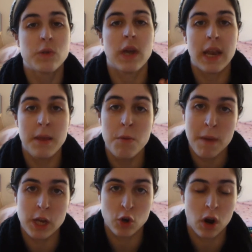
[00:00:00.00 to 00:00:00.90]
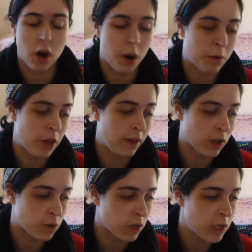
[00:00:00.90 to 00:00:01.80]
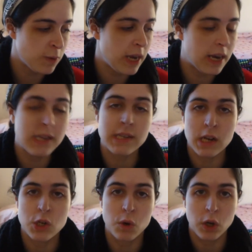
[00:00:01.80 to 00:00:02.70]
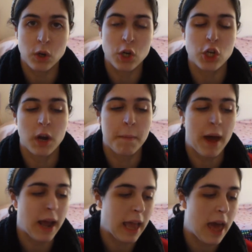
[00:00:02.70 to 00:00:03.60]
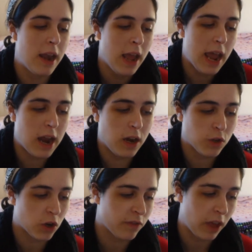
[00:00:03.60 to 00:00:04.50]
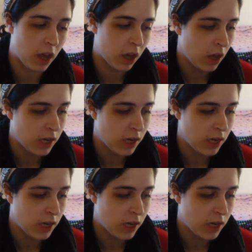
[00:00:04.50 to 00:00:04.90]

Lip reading: So again, you may draw a card, which I think is really sweet. It is a non-token creature, but again, in any sort of like